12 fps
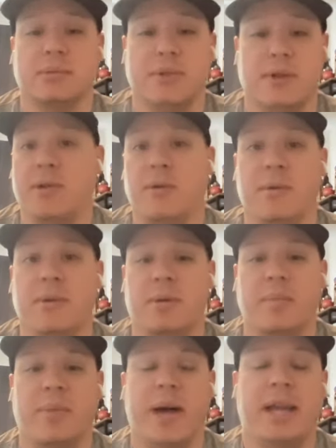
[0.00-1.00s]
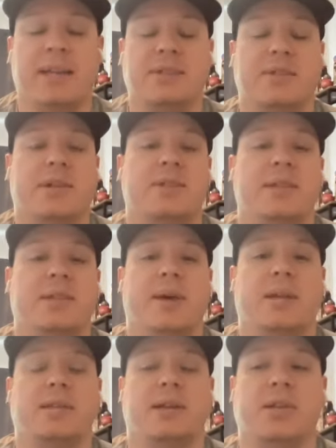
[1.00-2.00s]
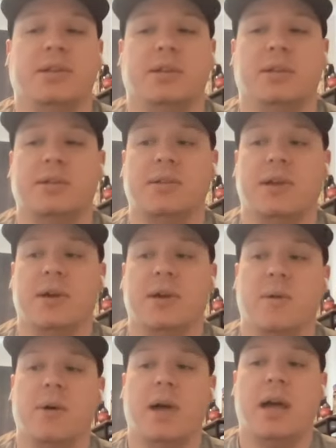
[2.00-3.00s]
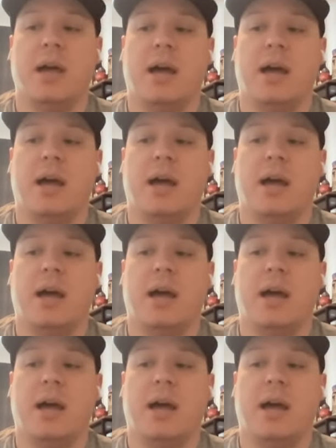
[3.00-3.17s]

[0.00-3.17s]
dude by any stretch of the imagination. So